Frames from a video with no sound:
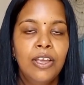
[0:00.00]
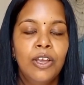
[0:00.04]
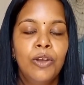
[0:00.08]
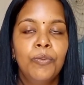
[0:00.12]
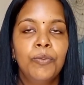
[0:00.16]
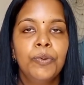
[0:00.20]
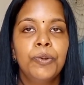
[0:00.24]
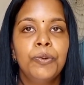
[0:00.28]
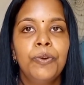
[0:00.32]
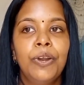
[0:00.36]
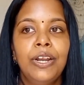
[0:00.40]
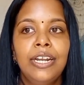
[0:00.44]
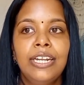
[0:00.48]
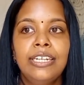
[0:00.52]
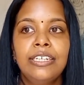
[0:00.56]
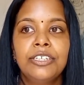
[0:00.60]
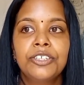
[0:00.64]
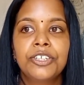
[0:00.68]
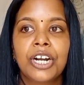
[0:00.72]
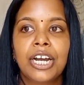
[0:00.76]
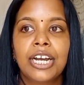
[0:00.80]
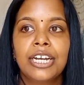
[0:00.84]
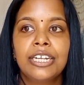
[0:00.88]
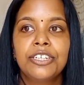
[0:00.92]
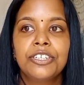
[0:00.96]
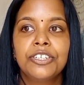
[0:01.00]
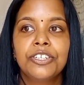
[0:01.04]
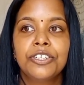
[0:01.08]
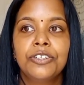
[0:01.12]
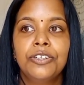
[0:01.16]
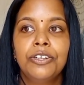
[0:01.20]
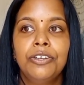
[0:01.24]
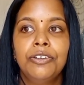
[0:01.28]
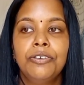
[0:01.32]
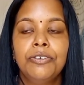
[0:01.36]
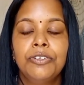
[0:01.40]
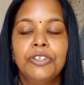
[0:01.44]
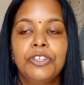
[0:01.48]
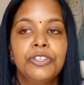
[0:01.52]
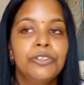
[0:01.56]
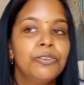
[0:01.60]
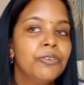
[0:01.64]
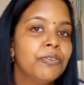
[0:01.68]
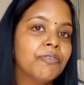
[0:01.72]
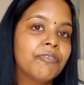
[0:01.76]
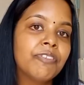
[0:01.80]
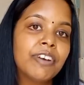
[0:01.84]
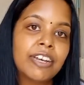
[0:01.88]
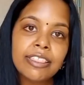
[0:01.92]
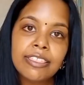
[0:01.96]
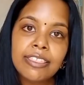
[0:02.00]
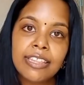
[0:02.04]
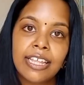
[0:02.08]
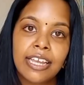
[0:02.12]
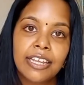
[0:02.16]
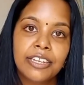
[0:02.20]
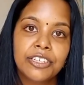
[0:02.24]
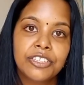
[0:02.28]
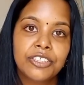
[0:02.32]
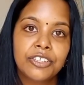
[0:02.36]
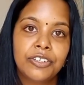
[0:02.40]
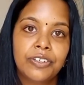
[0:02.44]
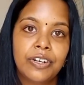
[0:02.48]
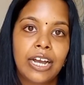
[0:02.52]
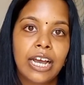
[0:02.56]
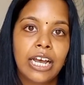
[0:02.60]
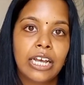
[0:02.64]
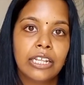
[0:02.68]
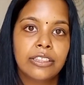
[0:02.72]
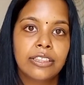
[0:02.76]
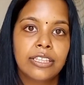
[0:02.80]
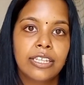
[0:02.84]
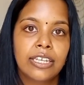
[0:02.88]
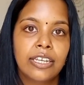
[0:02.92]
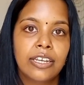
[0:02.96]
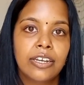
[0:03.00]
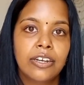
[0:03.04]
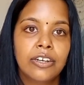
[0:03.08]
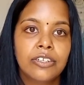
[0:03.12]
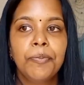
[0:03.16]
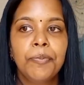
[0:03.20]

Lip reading: We really tried to do fun things throughout the year.